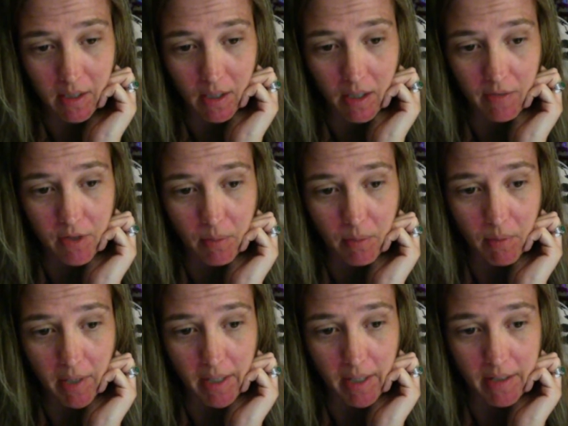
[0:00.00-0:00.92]
And if
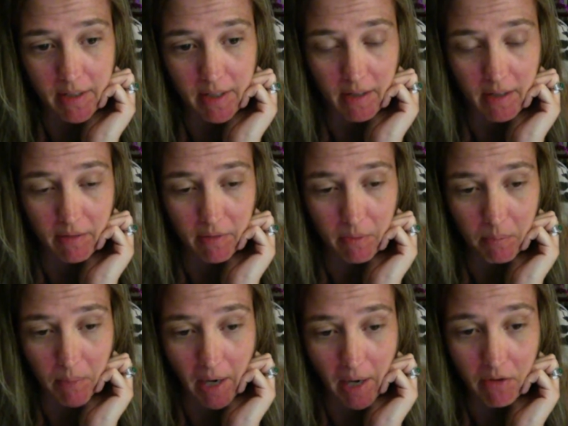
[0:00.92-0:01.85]
somebody doesn't have
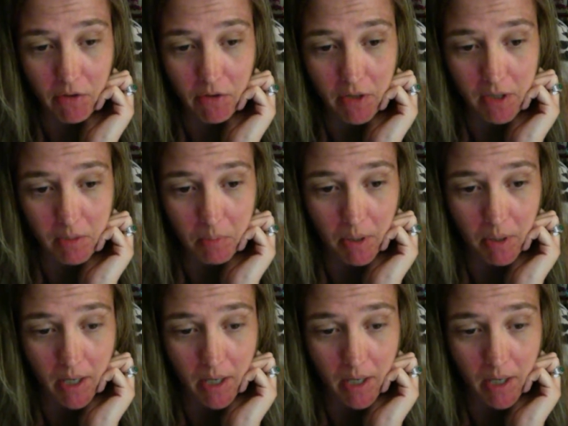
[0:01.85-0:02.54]
boundaries put